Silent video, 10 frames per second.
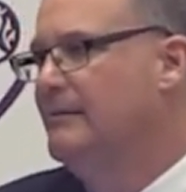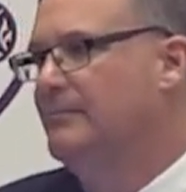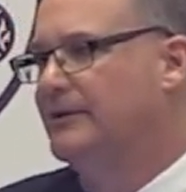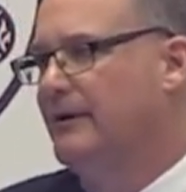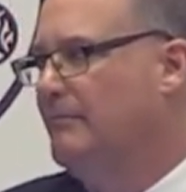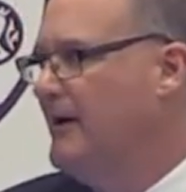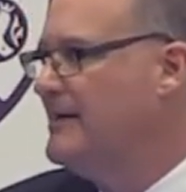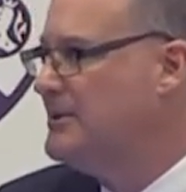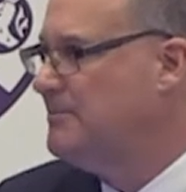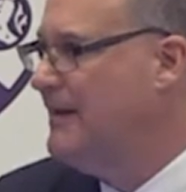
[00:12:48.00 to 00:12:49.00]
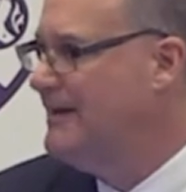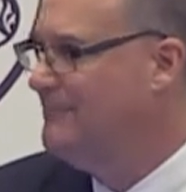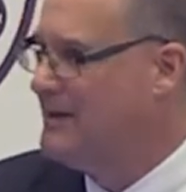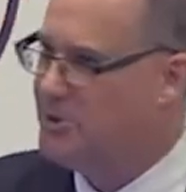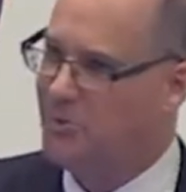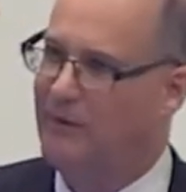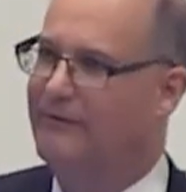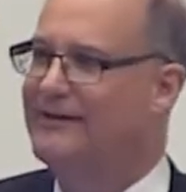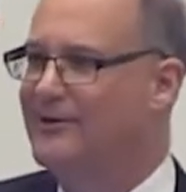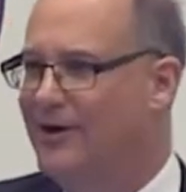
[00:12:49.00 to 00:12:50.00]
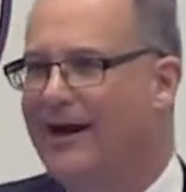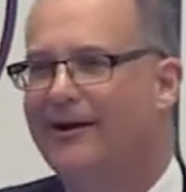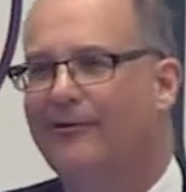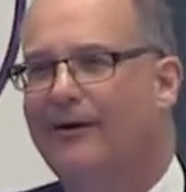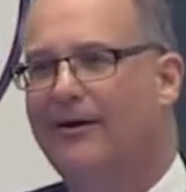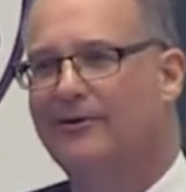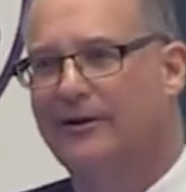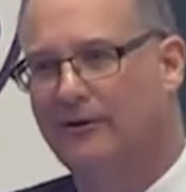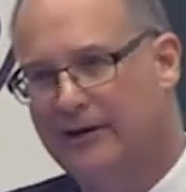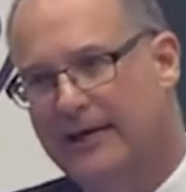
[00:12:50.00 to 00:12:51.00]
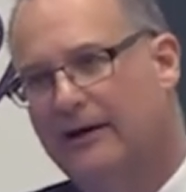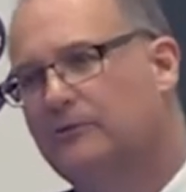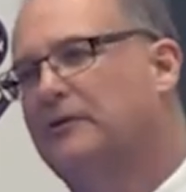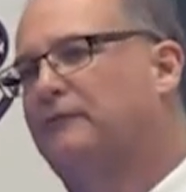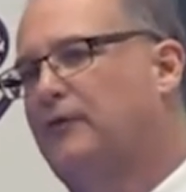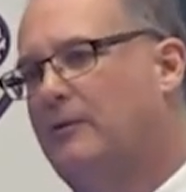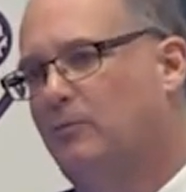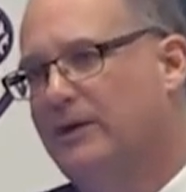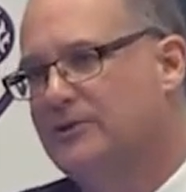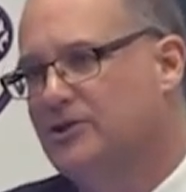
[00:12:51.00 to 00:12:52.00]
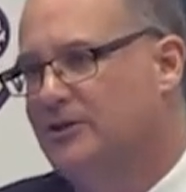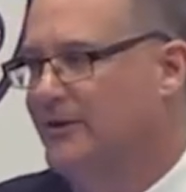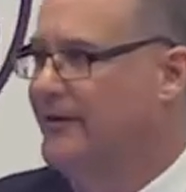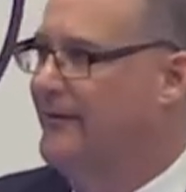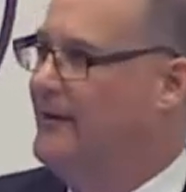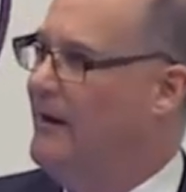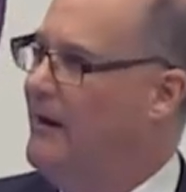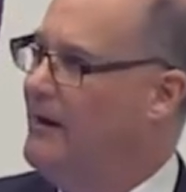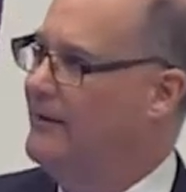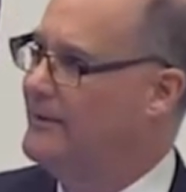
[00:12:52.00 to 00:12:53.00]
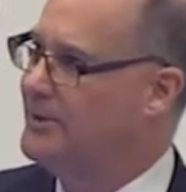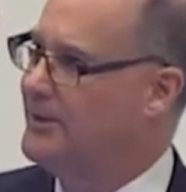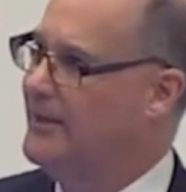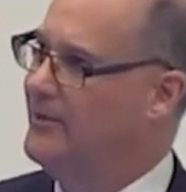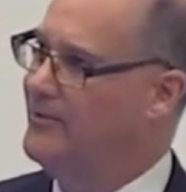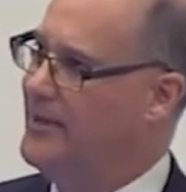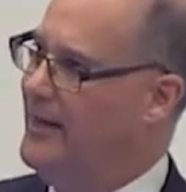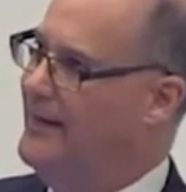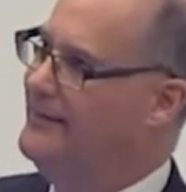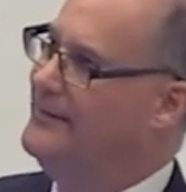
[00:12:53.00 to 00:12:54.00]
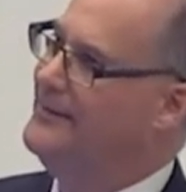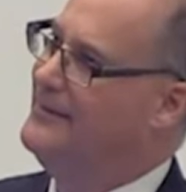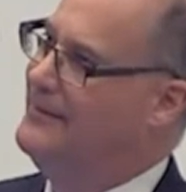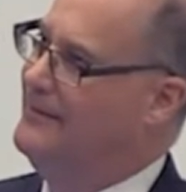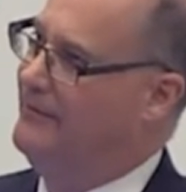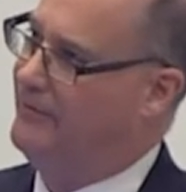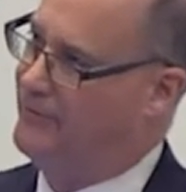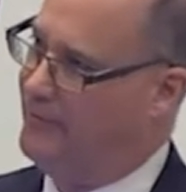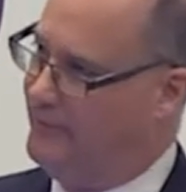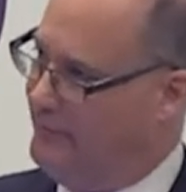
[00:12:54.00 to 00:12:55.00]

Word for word: But the money's made by swiveling your head around and looking out the front windshield of the car and saying, okay, through